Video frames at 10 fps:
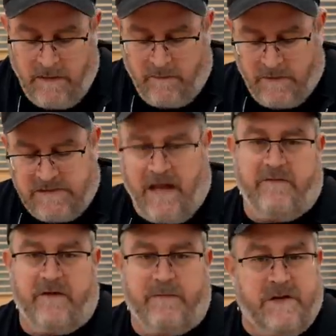was to
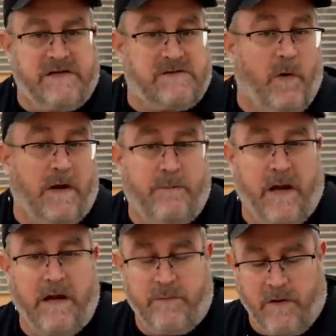have a piece of white
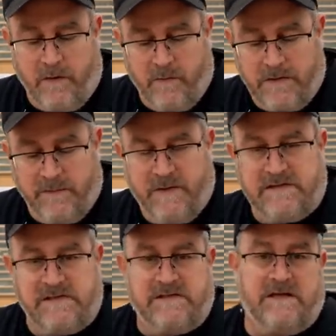paper with the
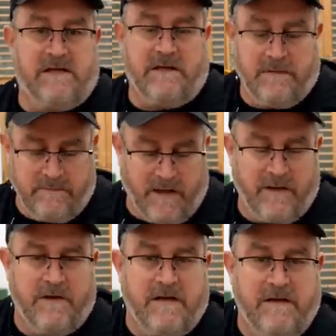piece of steel
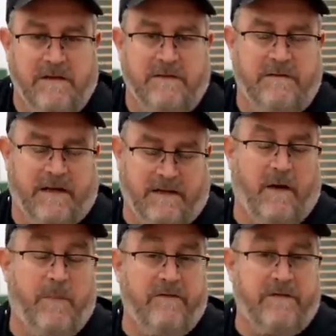underneath it, like
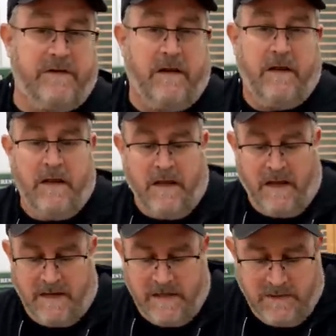above it.
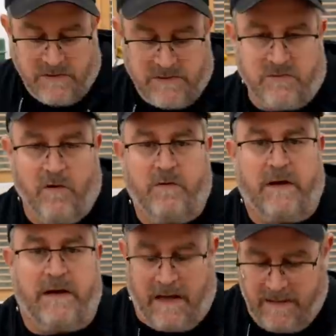And then you stroke
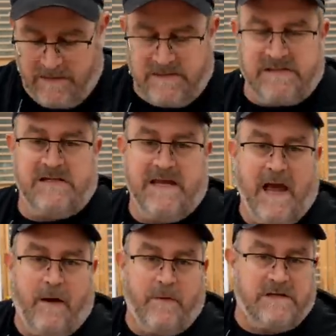it and you see
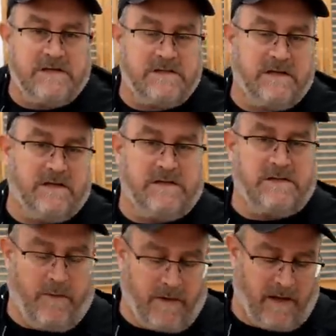how much steel is
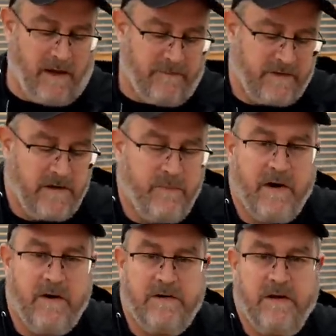coming off and
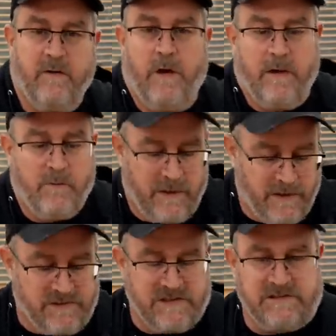compare it to the one where
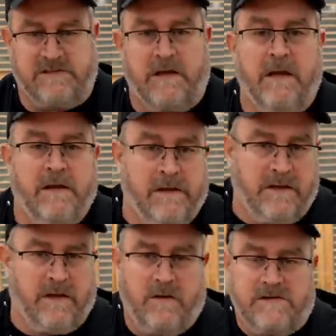you're just,
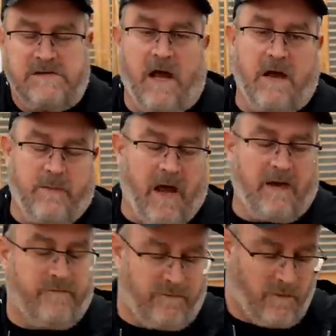you know, sawing
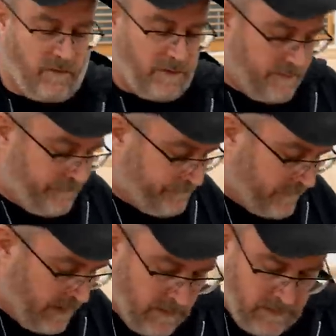back and forth.
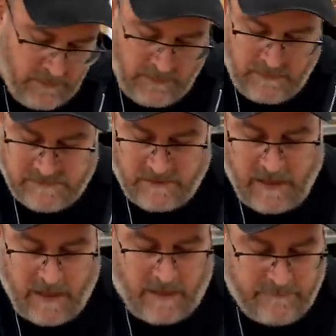So
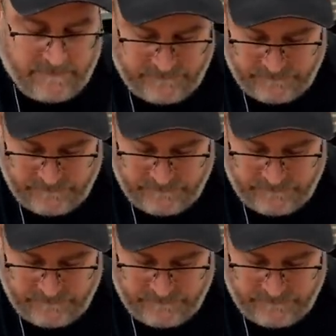yeah,